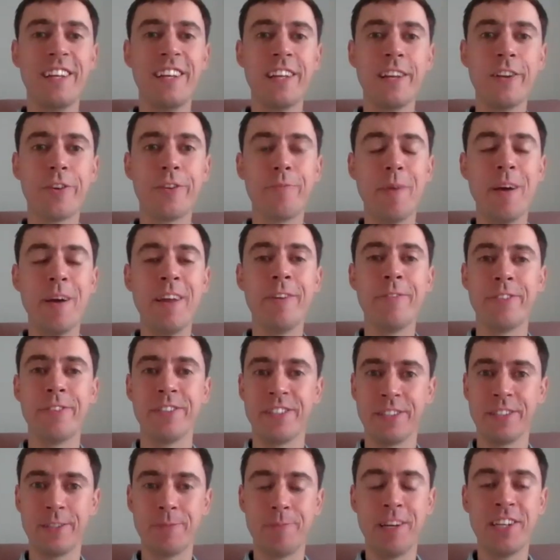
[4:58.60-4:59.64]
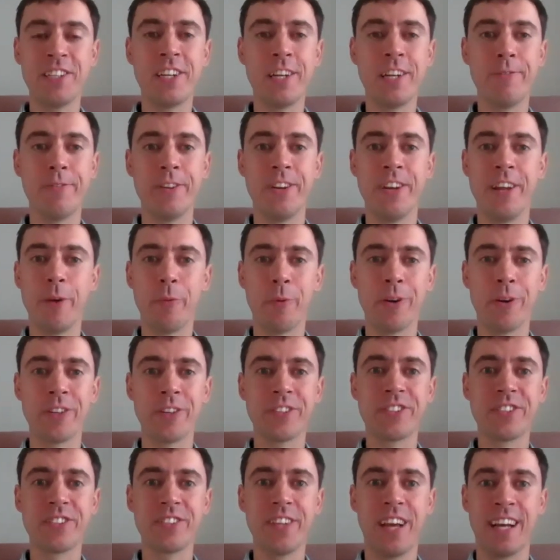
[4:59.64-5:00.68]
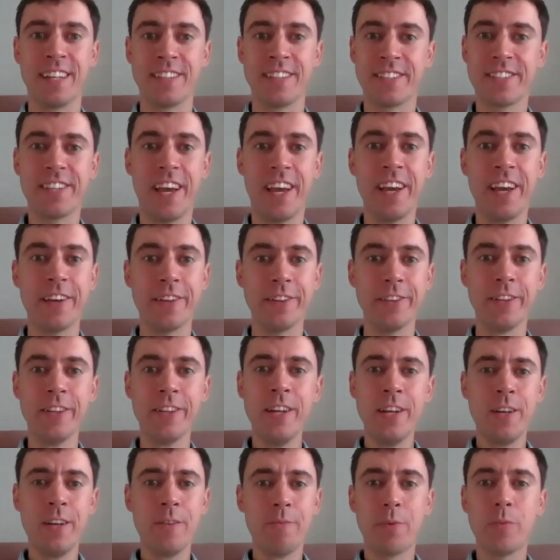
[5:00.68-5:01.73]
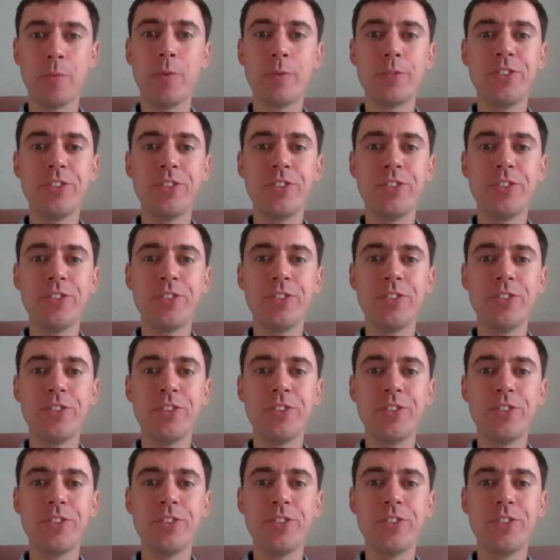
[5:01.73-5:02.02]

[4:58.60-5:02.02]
a lot of benefits, especially for networks at scale. But what would